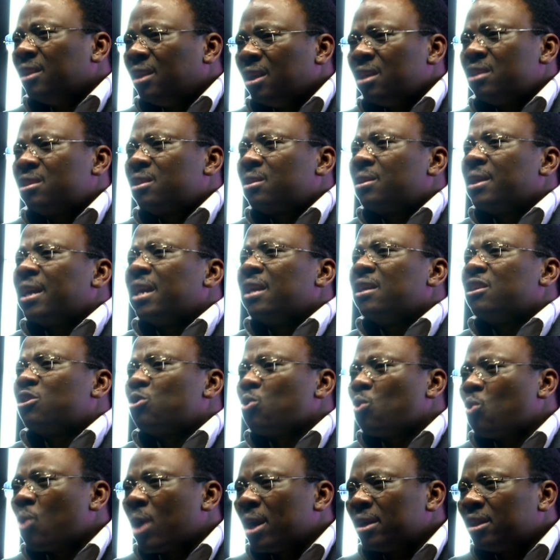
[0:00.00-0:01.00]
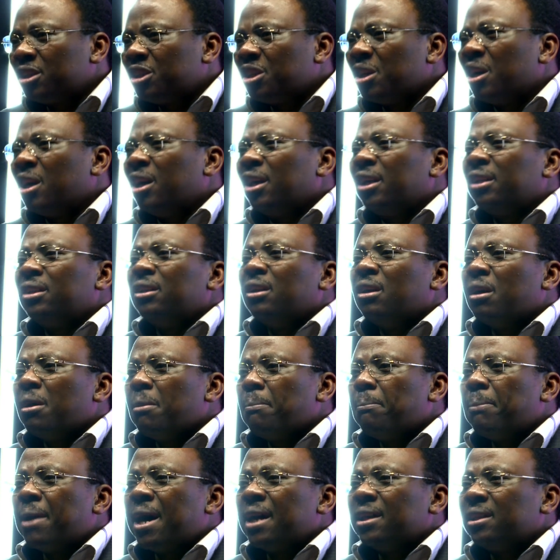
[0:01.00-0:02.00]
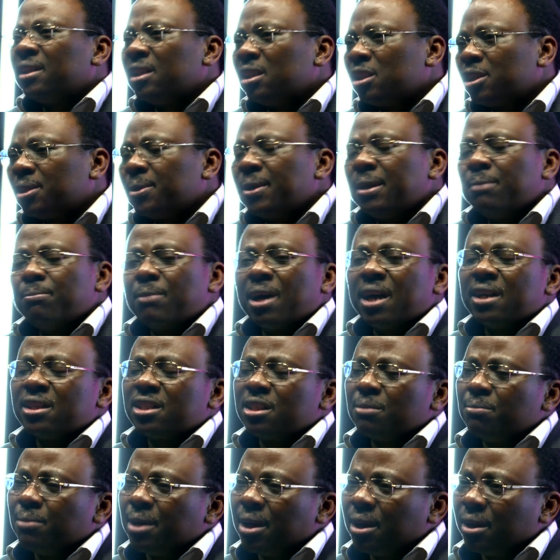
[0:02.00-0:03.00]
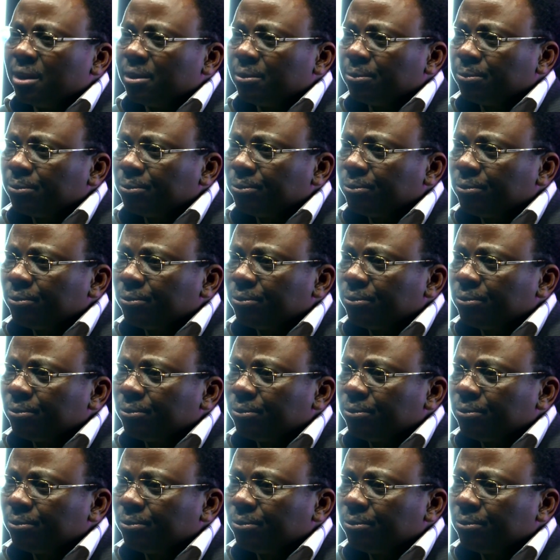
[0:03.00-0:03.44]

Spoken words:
These things were done by the three mighty men.